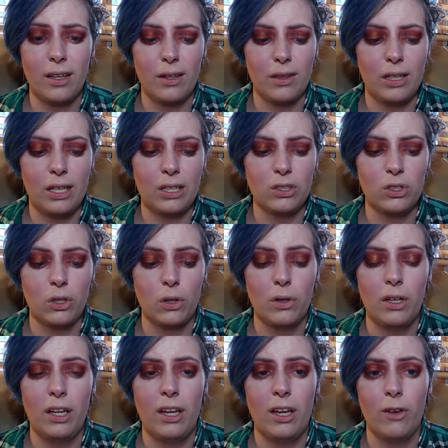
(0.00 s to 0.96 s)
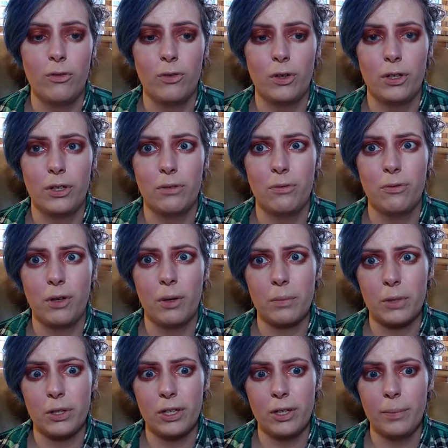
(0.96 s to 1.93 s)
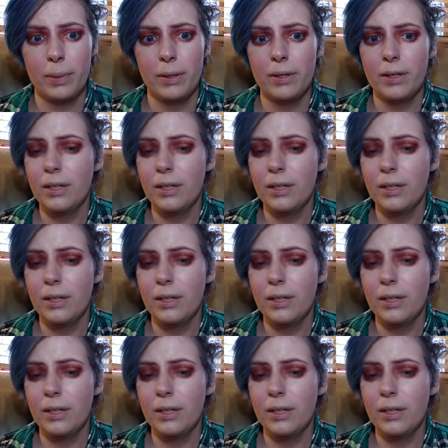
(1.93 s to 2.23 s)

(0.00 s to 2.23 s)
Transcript: thing. So if you're from Europe,